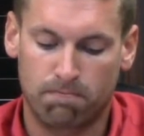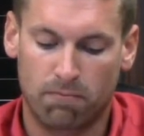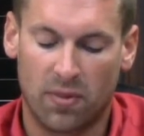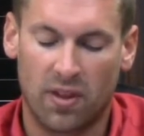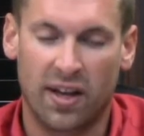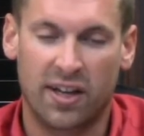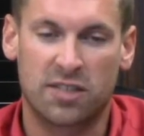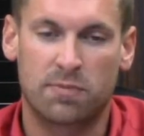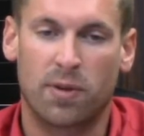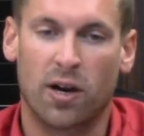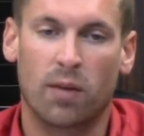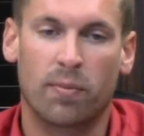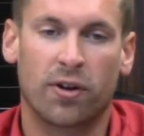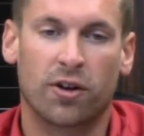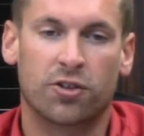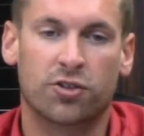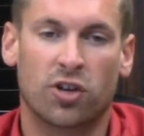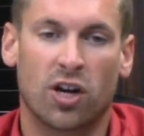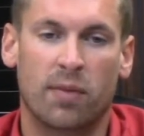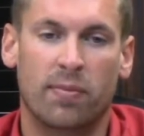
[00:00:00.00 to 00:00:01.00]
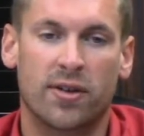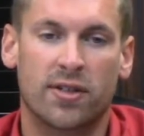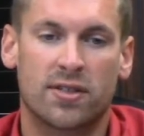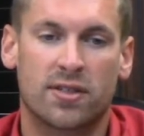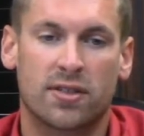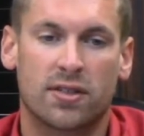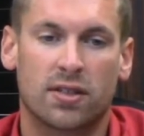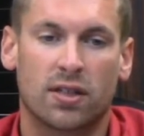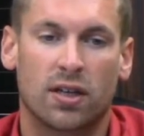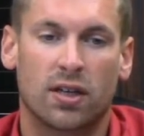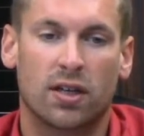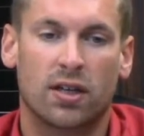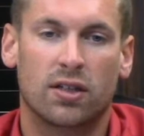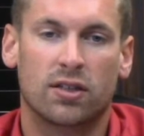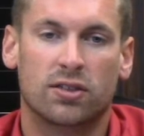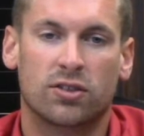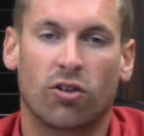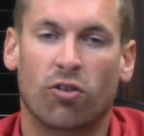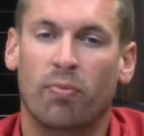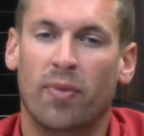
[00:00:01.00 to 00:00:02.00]
Experimental treatments,
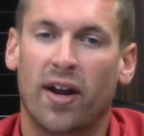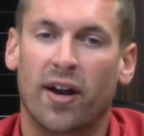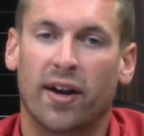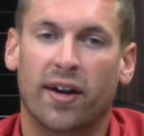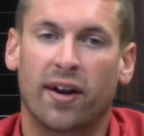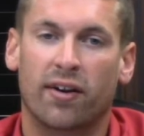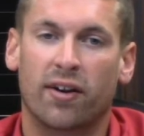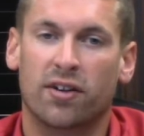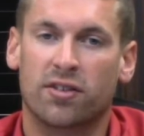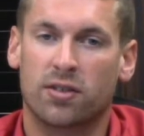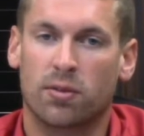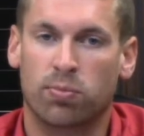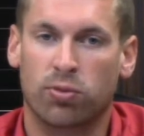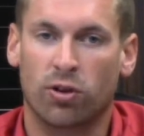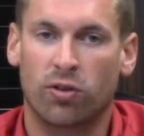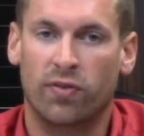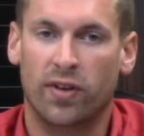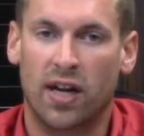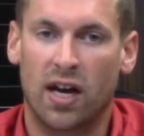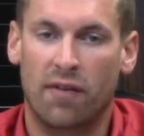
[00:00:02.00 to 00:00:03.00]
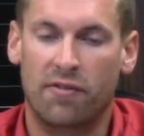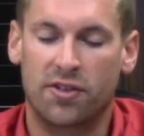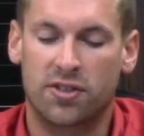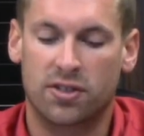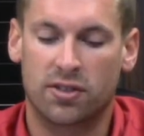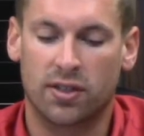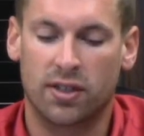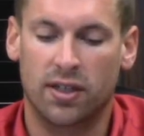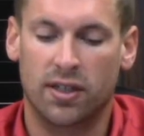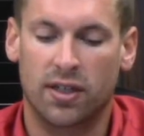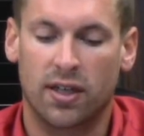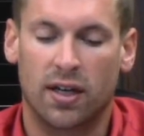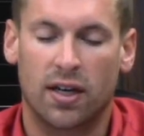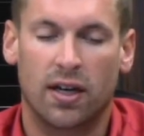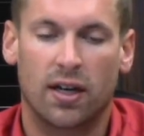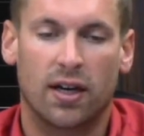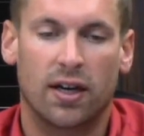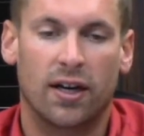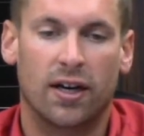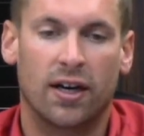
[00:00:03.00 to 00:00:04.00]
so Medicare doesn't approve it, obviously
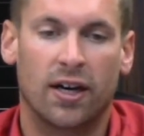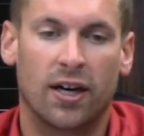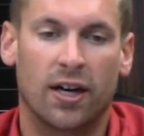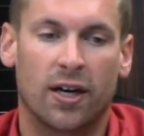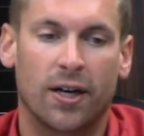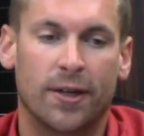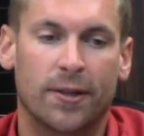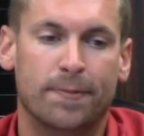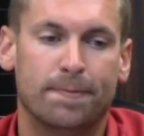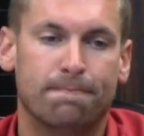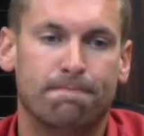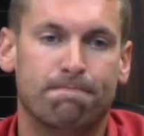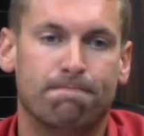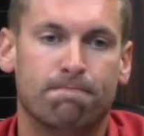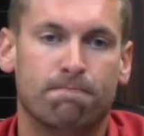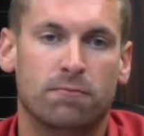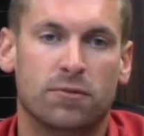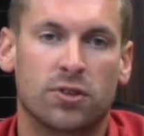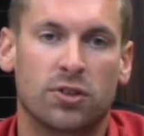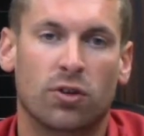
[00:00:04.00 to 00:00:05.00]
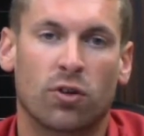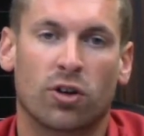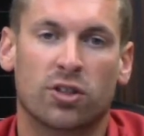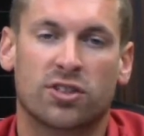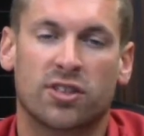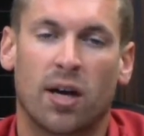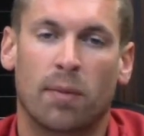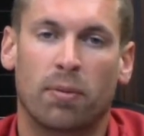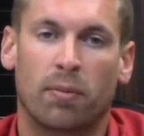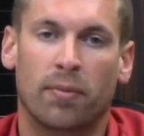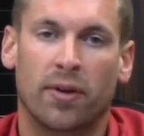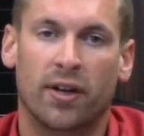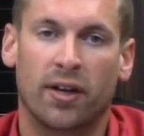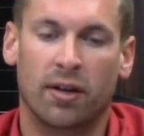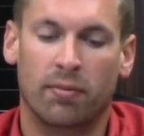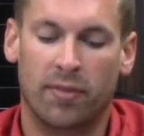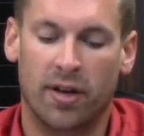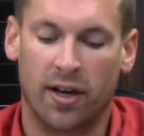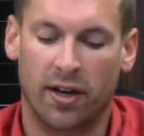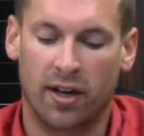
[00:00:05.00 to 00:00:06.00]
your supplement
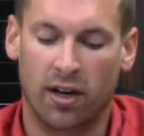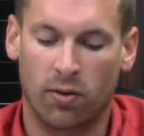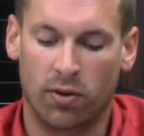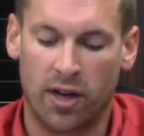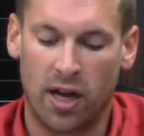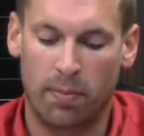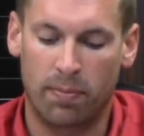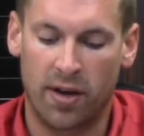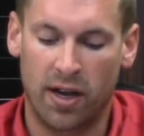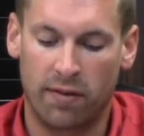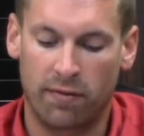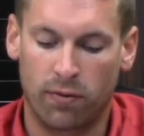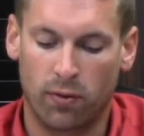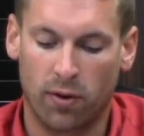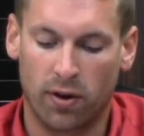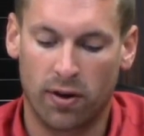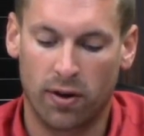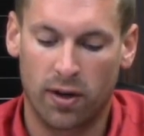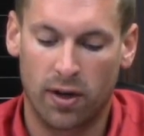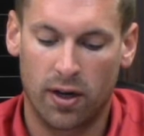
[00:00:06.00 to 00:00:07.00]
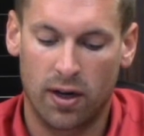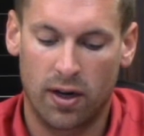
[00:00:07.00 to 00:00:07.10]
and Medicare will not pay for it.